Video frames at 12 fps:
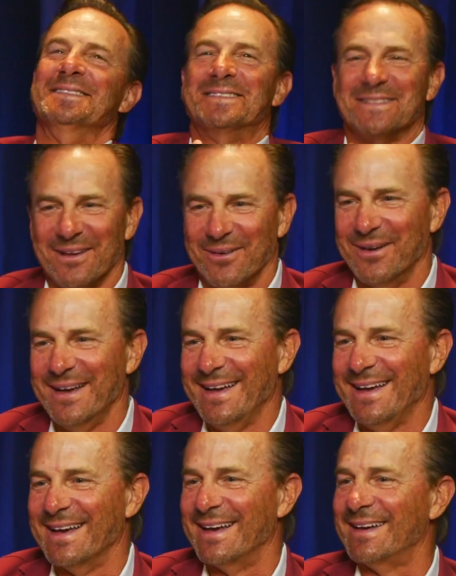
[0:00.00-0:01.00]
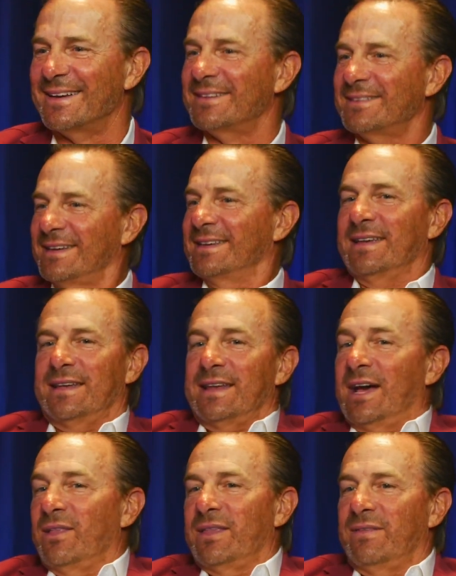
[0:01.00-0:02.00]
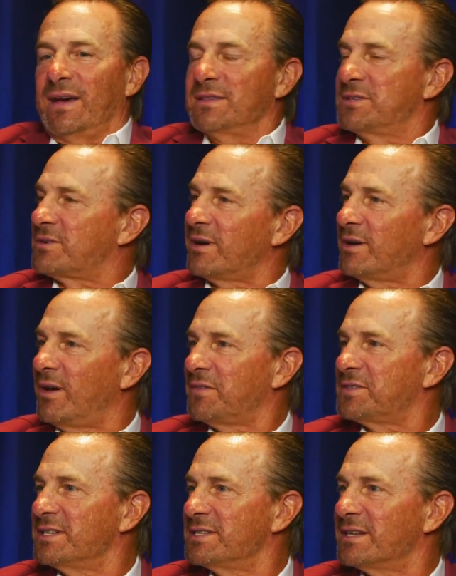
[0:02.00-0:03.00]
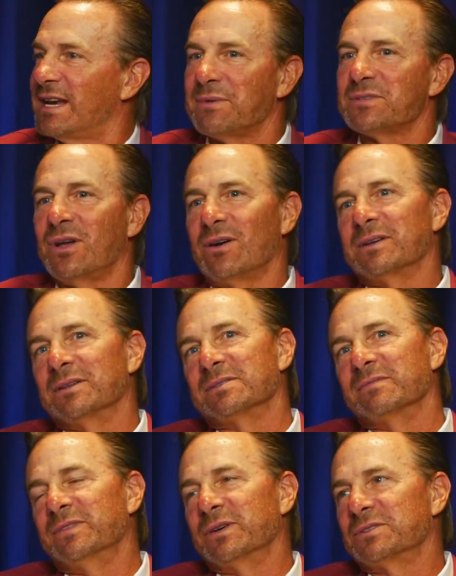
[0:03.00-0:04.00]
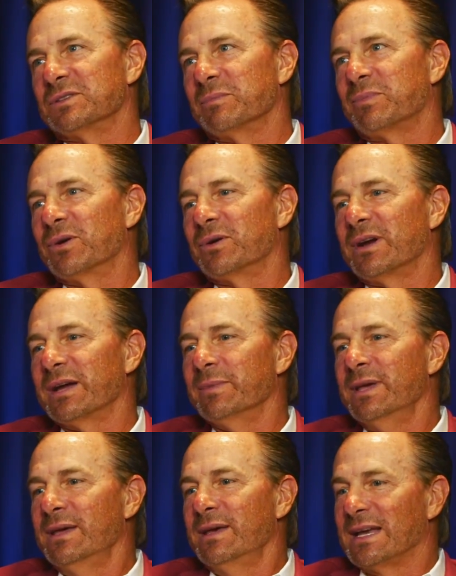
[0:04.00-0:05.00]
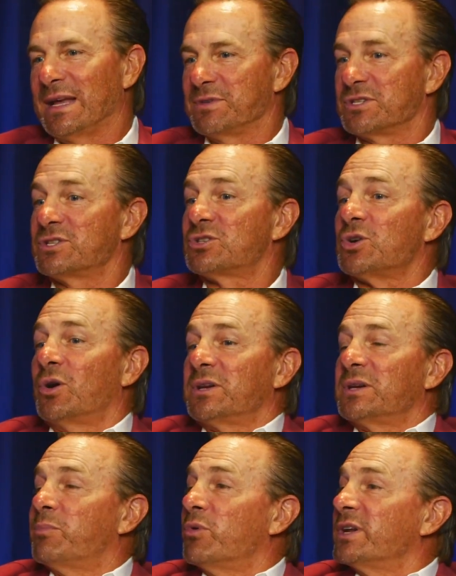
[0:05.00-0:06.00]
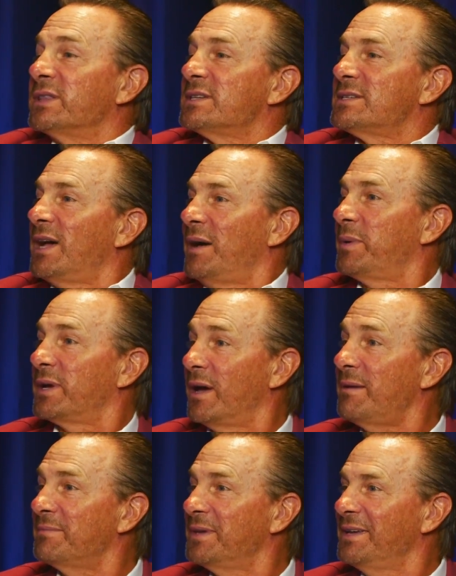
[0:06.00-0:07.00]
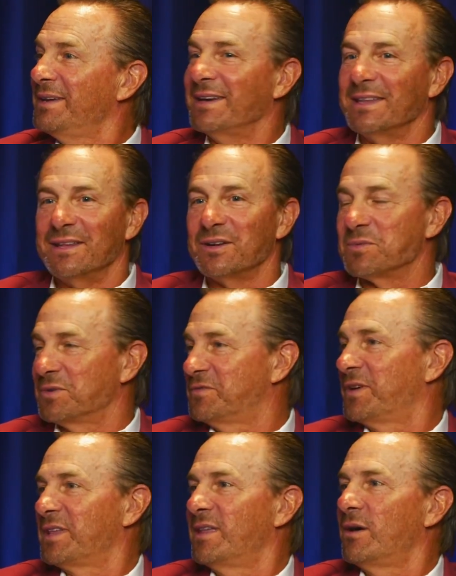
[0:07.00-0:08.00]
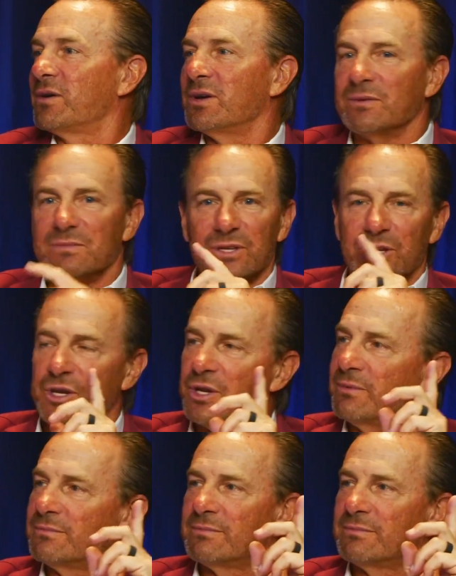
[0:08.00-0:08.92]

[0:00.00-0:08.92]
so, and now they've had this great offseason, and I was talking to some folks in the program, and I was starting to bring this topic up, and here's what's funny. They all go, no.